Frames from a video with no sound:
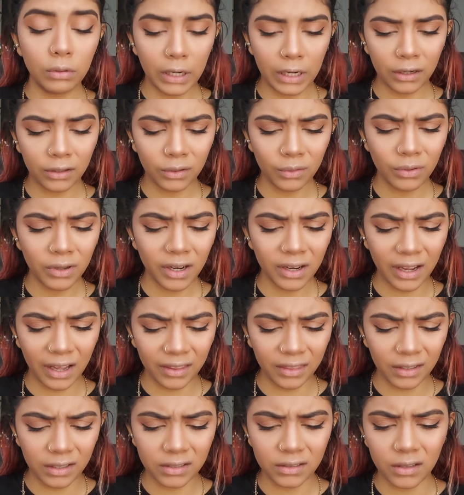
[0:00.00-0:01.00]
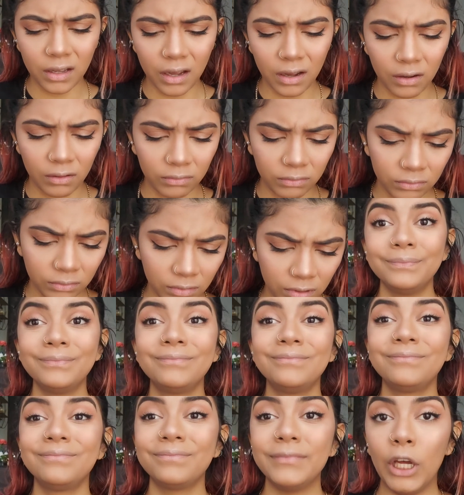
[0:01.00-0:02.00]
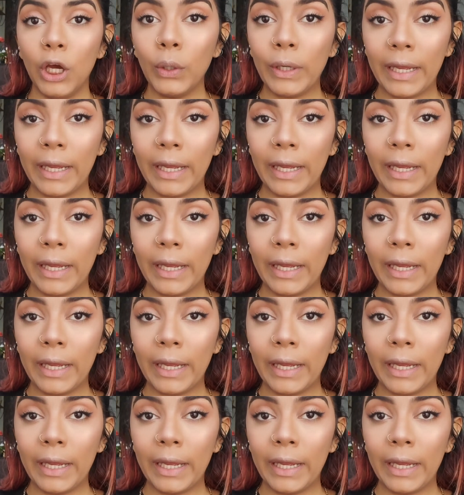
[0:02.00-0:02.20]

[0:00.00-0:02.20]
don't know where I got this though. Okay,